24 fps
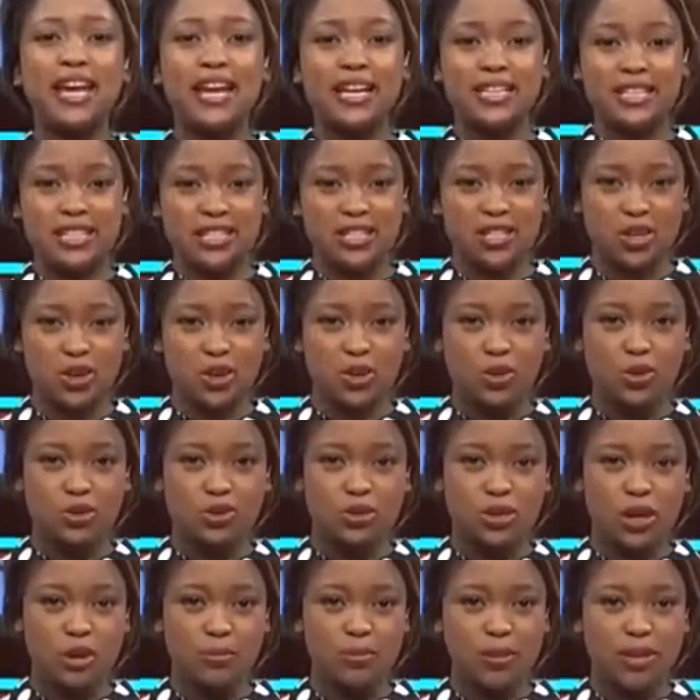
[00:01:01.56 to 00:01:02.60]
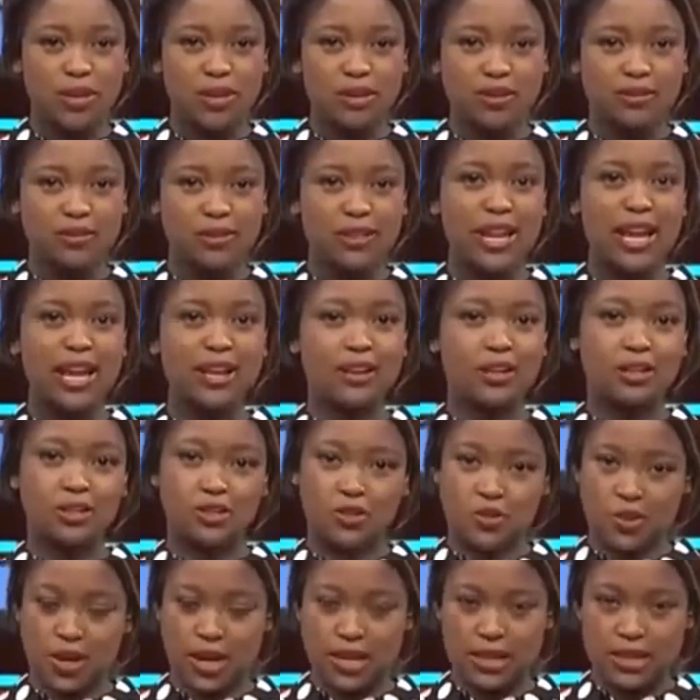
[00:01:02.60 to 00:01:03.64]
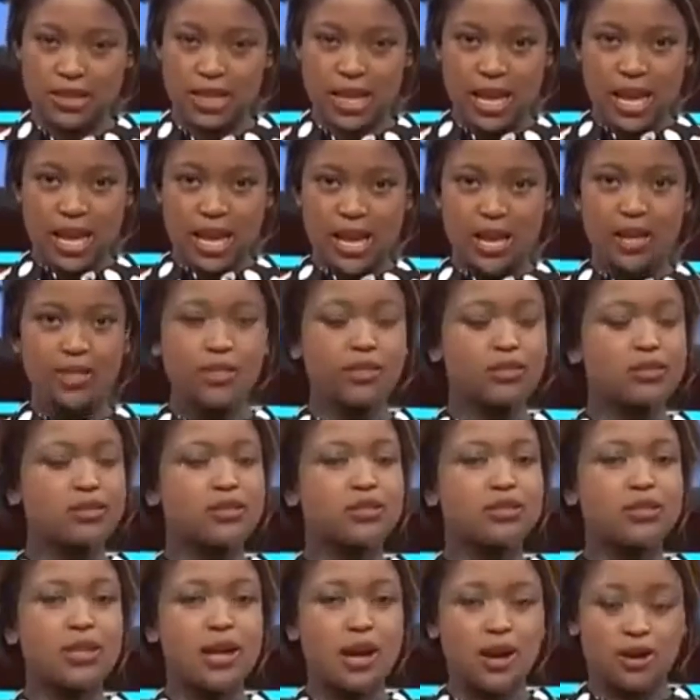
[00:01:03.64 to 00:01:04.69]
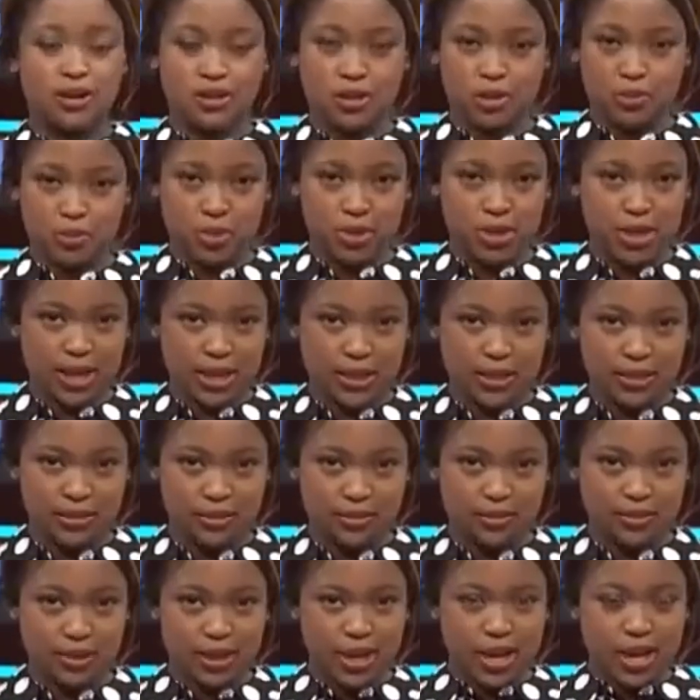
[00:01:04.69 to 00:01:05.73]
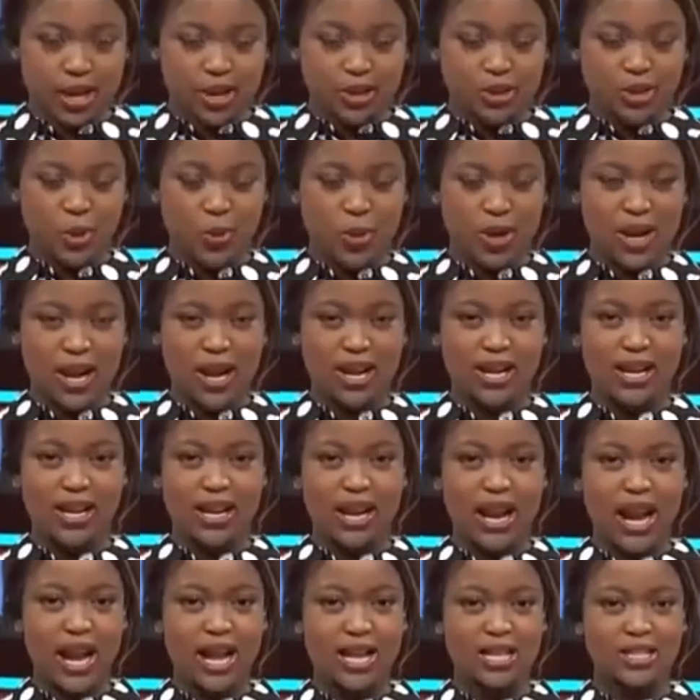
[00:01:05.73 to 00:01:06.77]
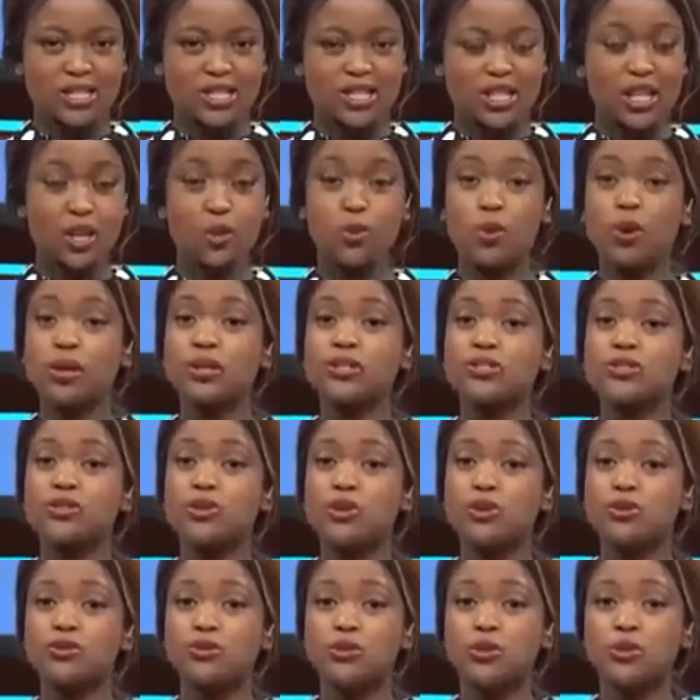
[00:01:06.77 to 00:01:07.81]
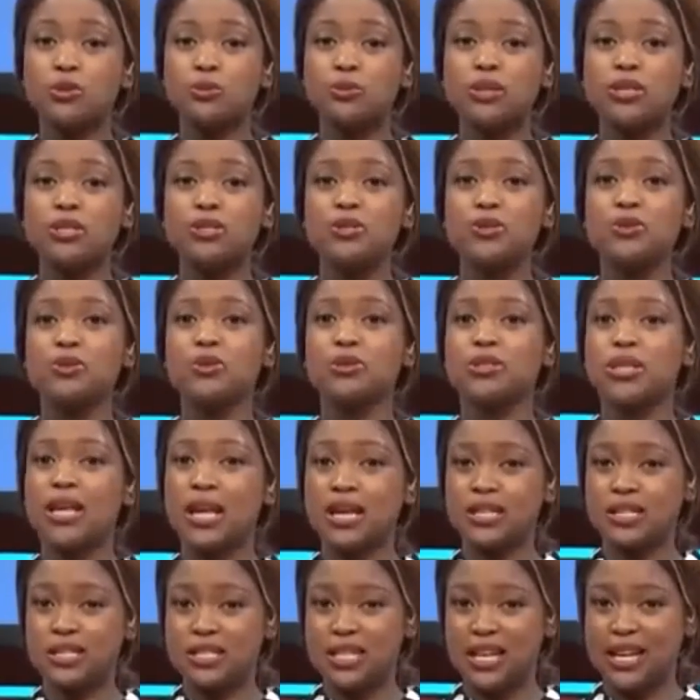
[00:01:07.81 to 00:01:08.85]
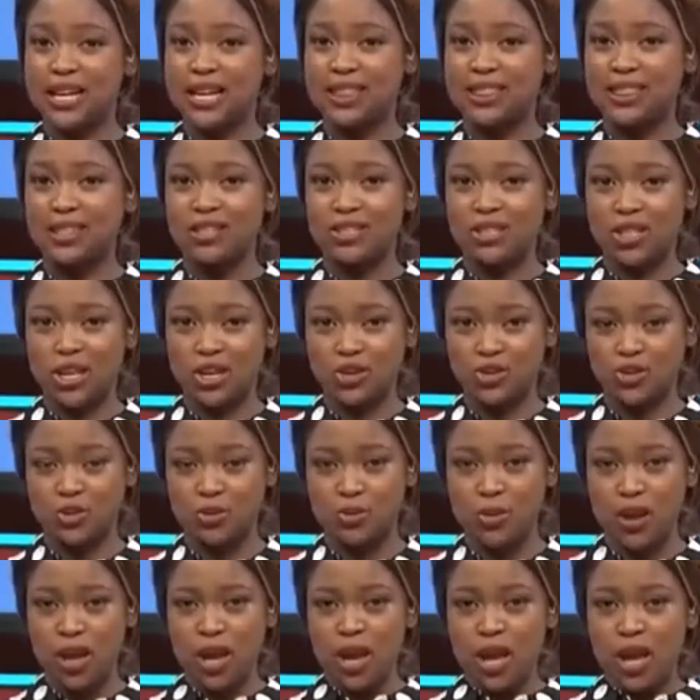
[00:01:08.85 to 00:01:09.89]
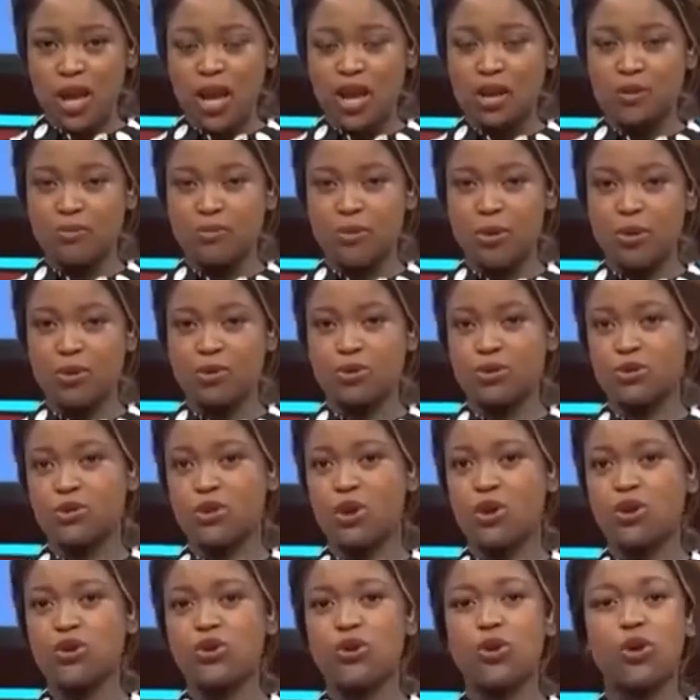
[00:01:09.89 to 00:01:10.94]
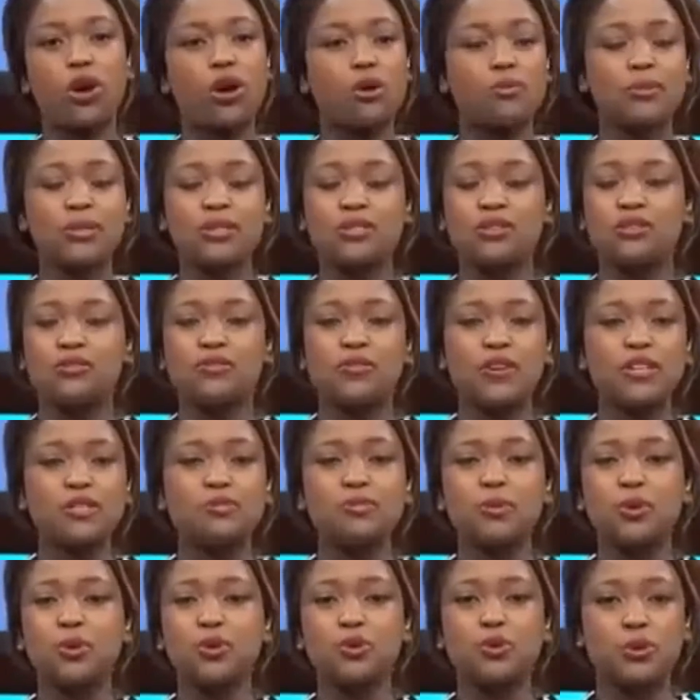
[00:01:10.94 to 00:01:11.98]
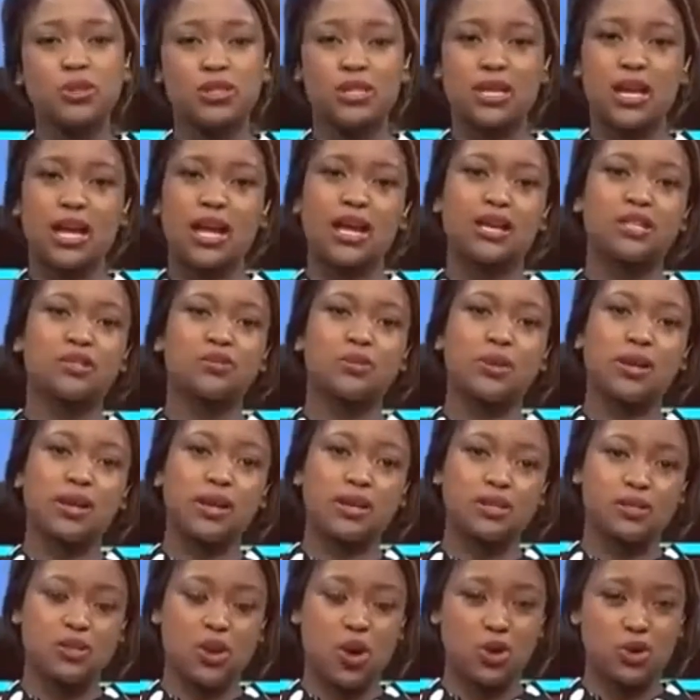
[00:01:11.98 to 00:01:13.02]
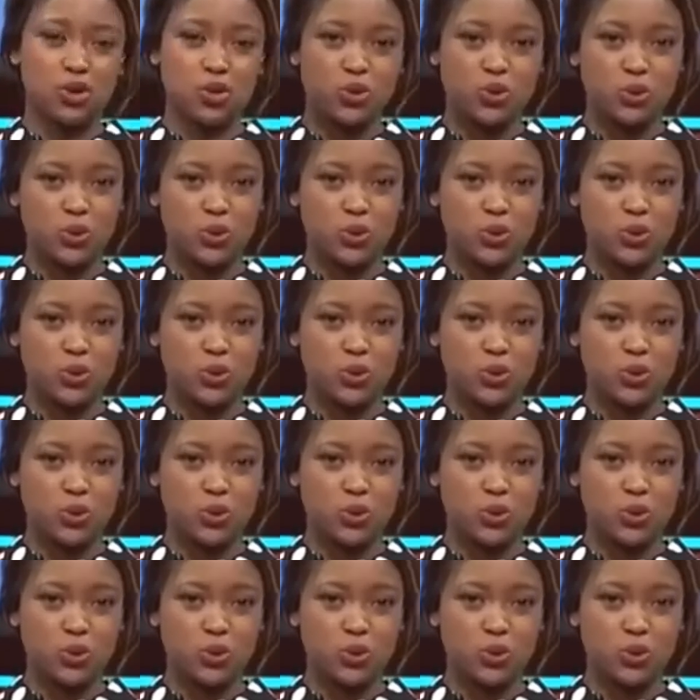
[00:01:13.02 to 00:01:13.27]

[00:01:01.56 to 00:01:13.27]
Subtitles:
18-year-olds are being given adult rights, and this is counterproductive. So when I get Kaya Shele, what is your view? Please use hashtag the chat room and post your comments on Facebook, Twitter, as well as on